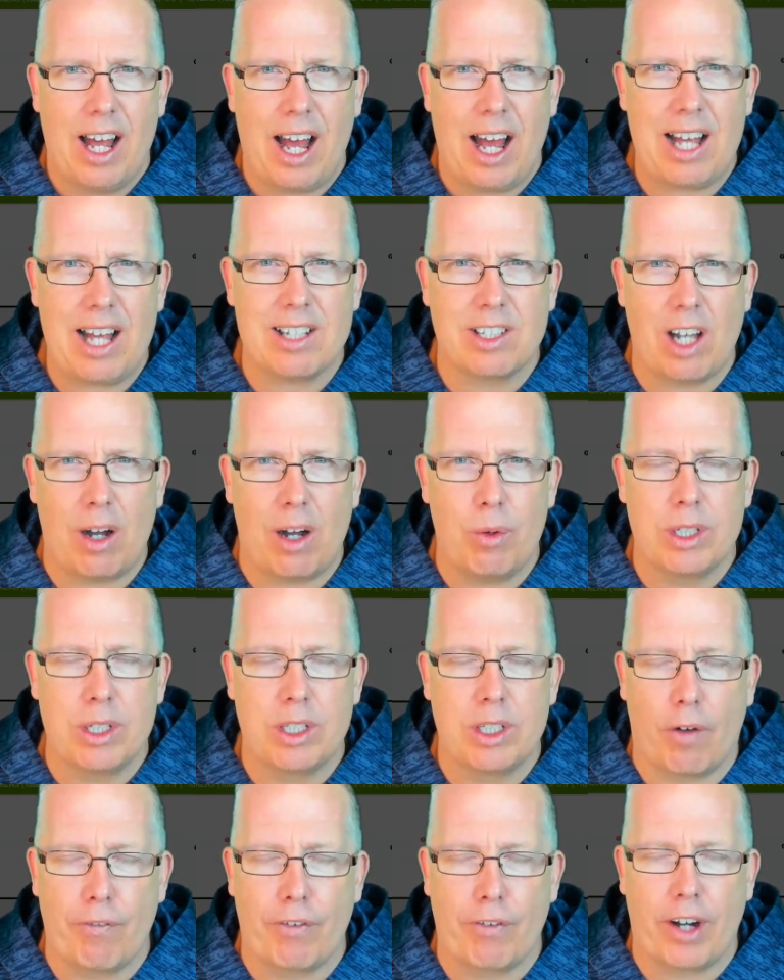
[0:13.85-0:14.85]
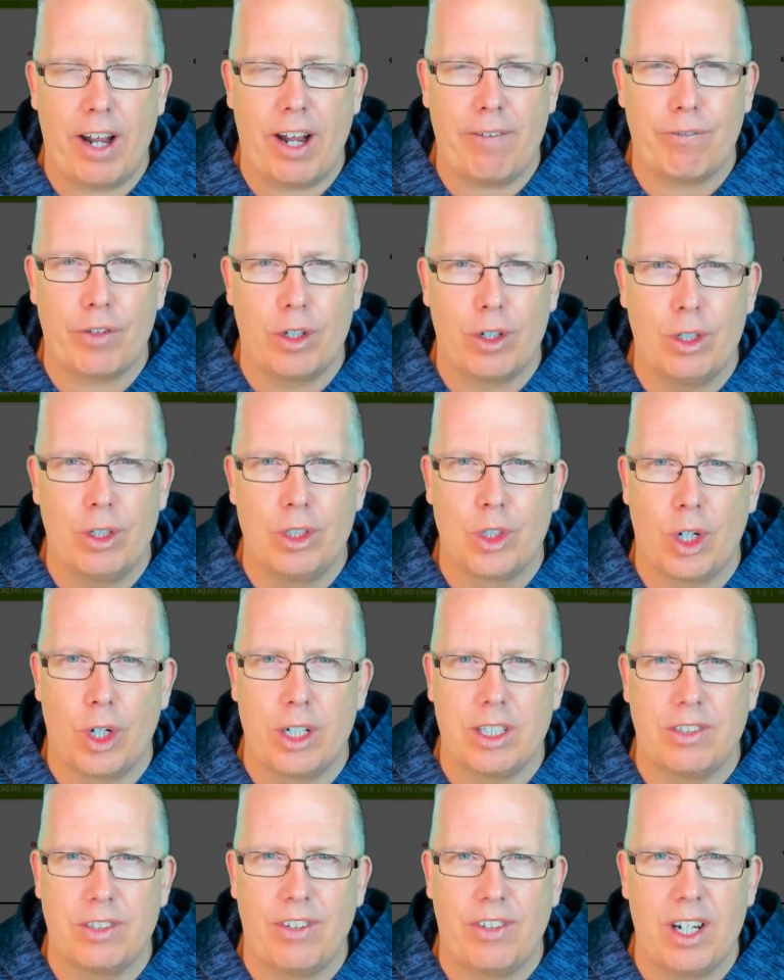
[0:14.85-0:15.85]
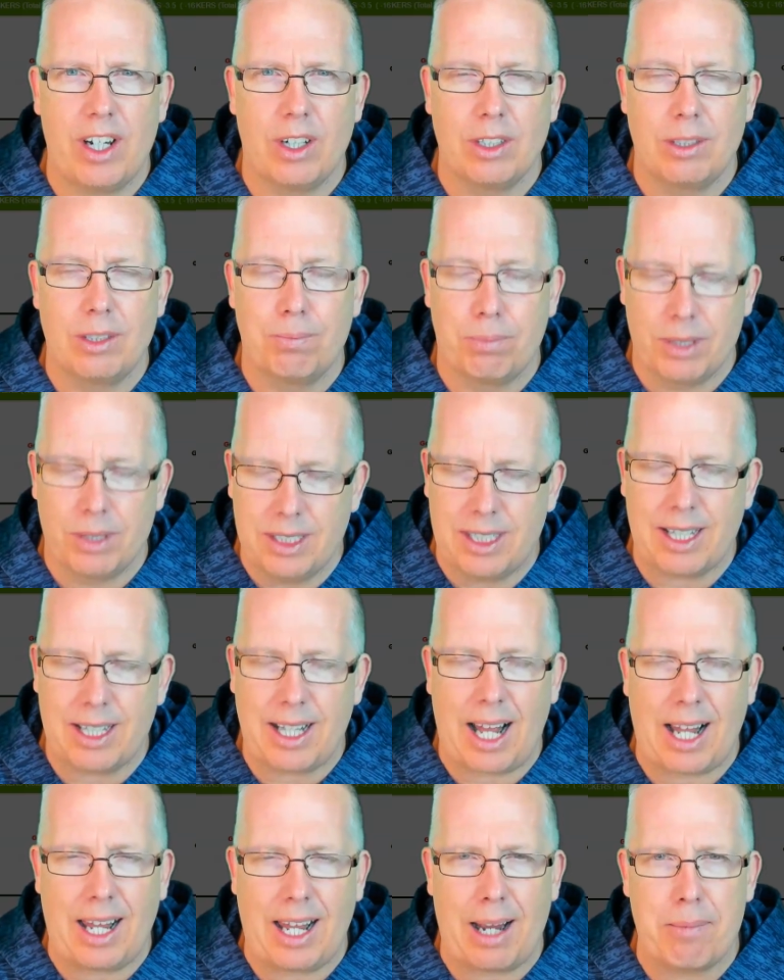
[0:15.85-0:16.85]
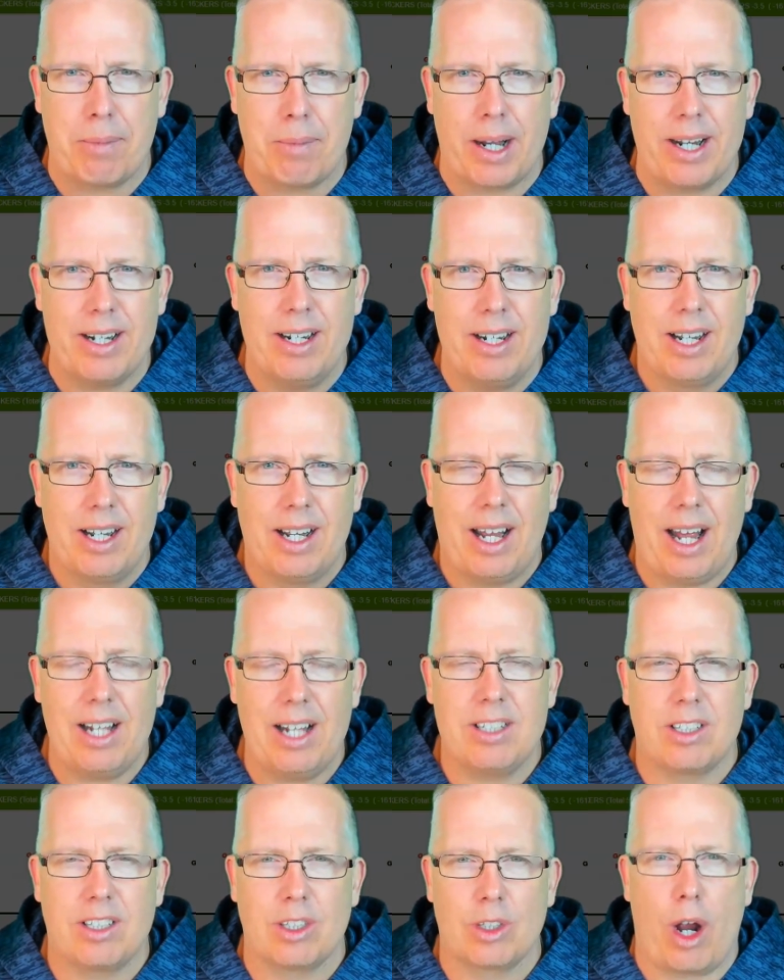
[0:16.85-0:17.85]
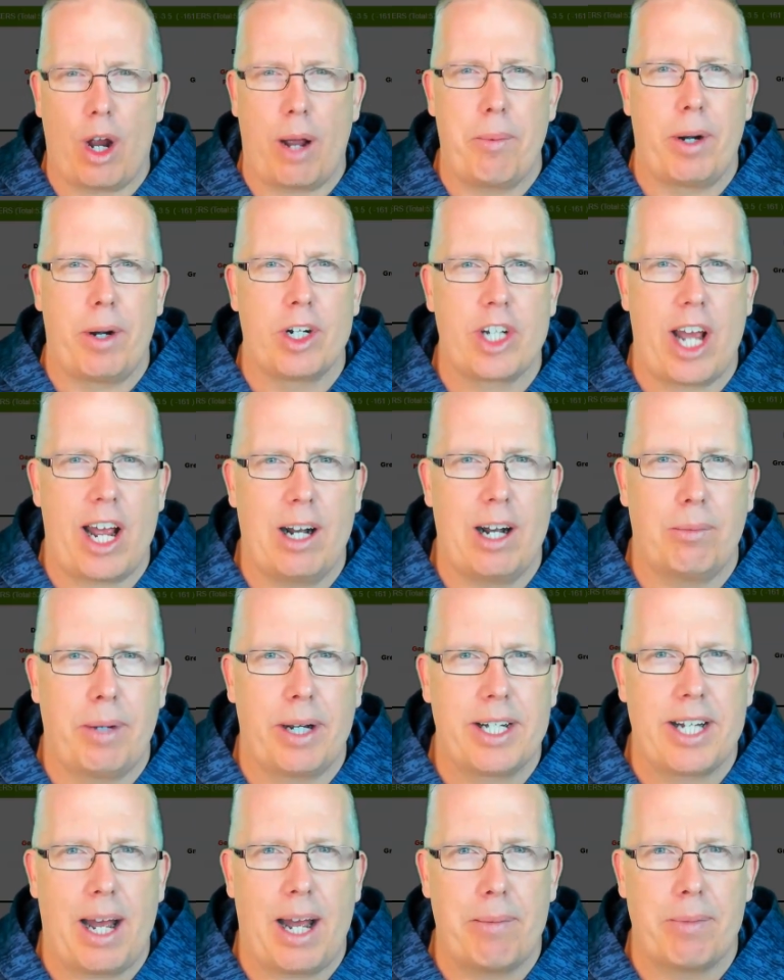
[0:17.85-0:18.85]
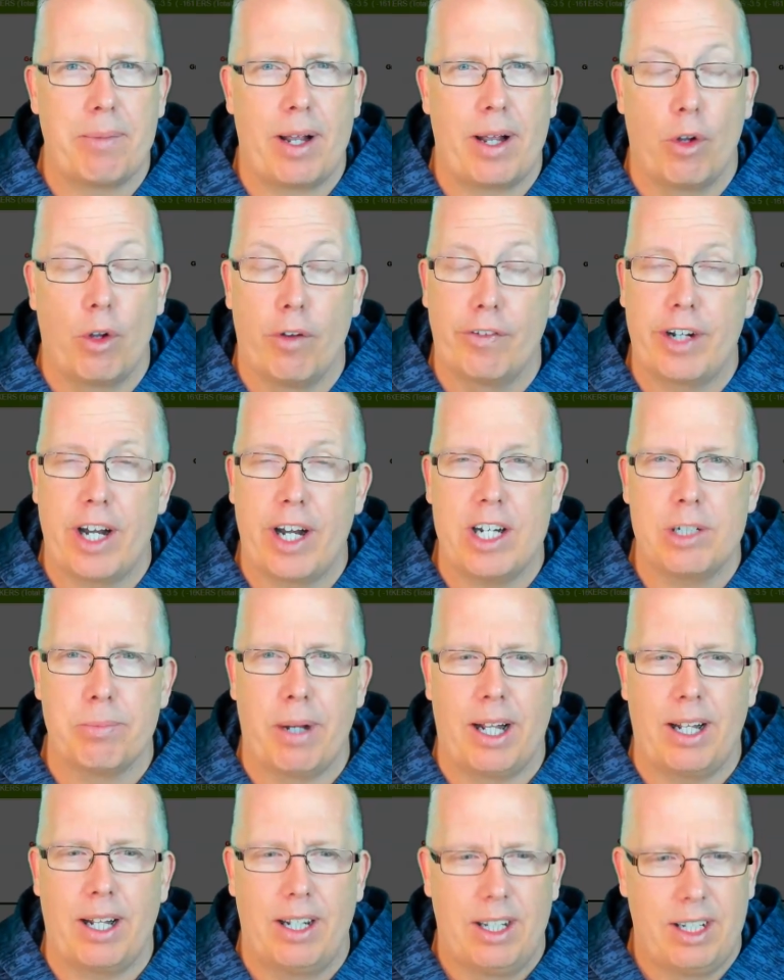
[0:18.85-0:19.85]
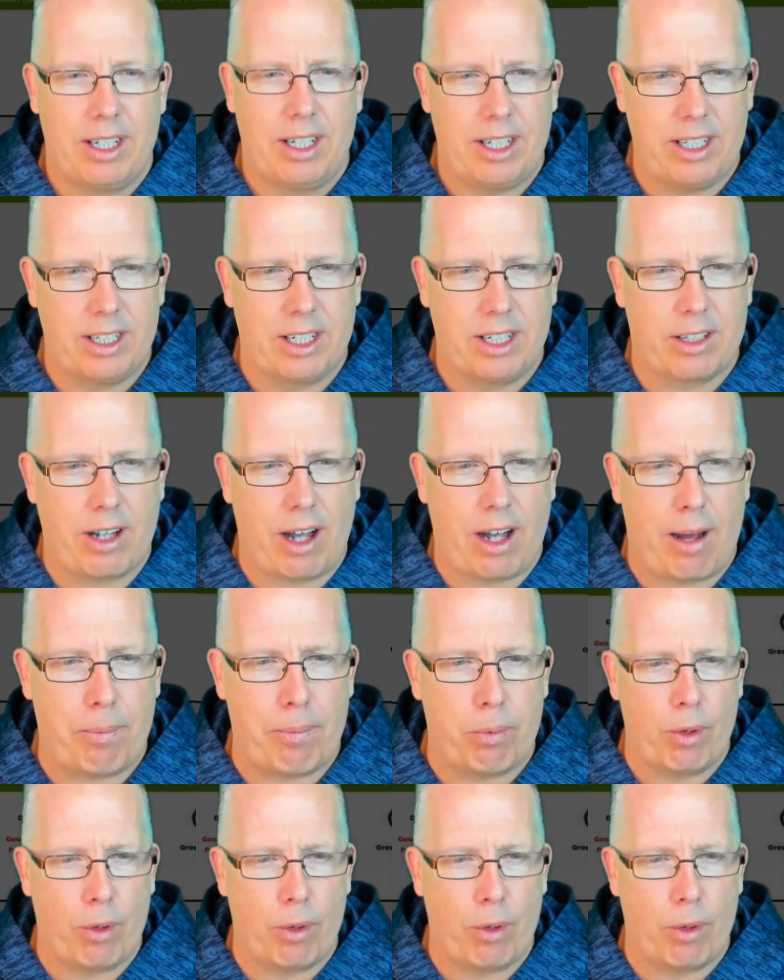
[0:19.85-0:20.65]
As always, don't forget, if you do enjoy these videos, please hit that like button and subscribe to our channel by tapping that notification bell in the top